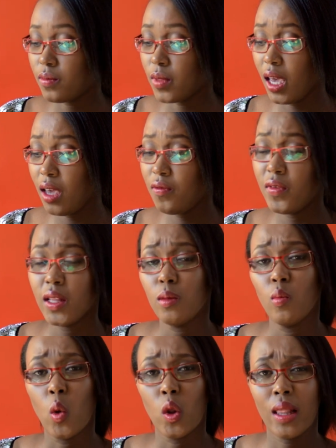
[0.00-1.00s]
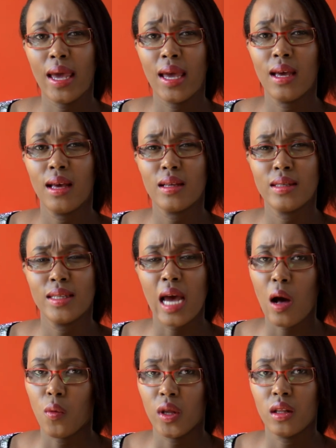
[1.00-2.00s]
they feel more like a
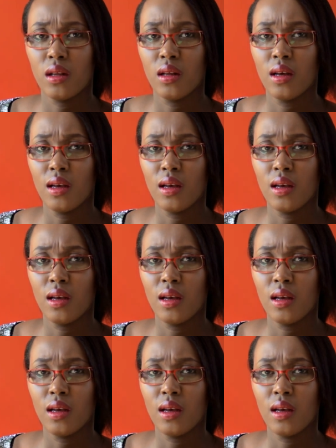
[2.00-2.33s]
towel,